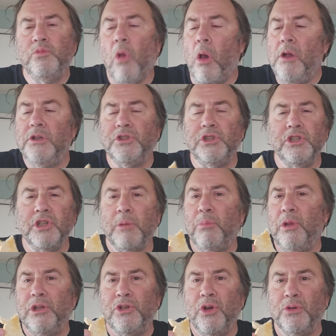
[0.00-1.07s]
It tastes like
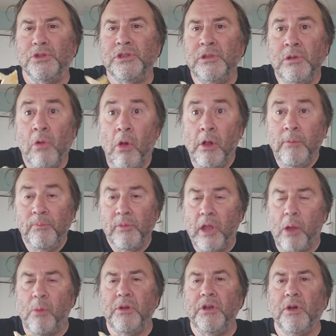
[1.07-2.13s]
plain toast. I
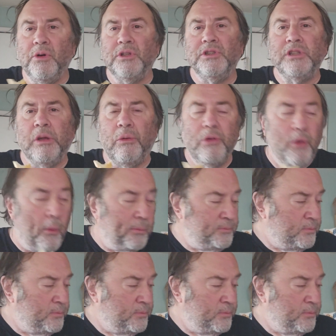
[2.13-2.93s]
wouldn't know it's sourdough.